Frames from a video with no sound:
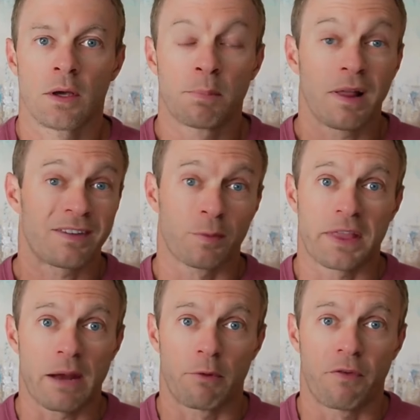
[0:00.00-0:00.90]
Plus, with
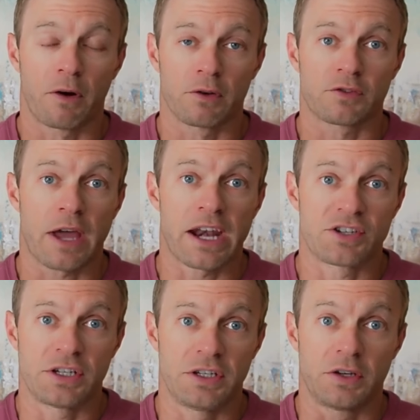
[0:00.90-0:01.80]
that referral
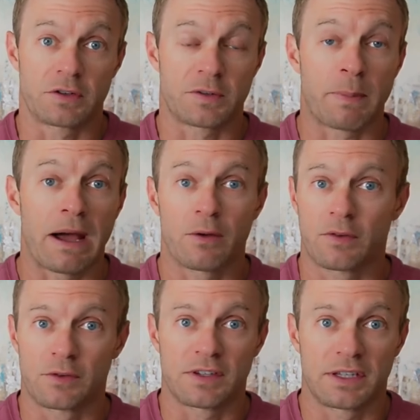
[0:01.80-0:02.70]
strategy, your spouse
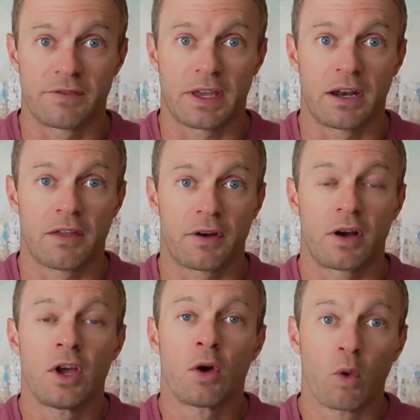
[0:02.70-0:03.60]
or significant other
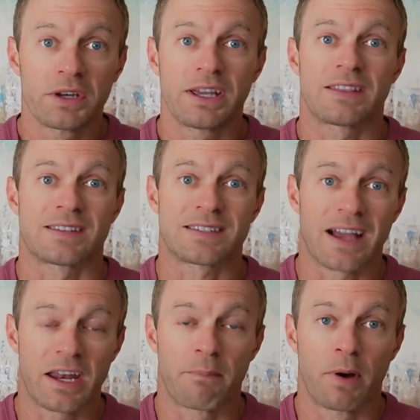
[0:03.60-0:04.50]
would get the
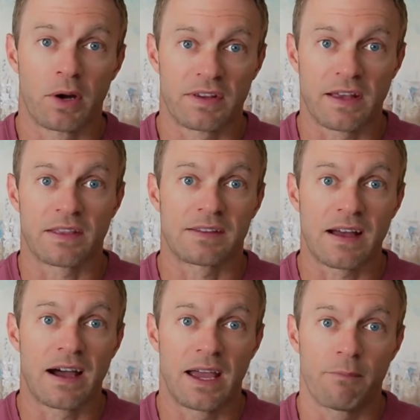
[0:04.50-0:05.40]
sign-up bonus at the
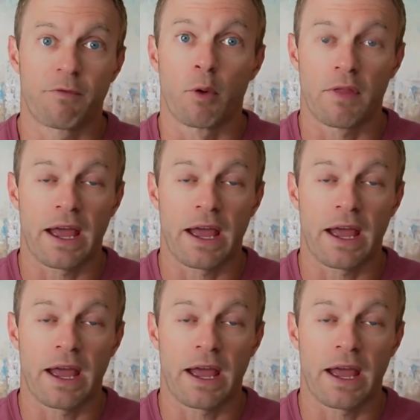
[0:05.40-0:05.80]
time for that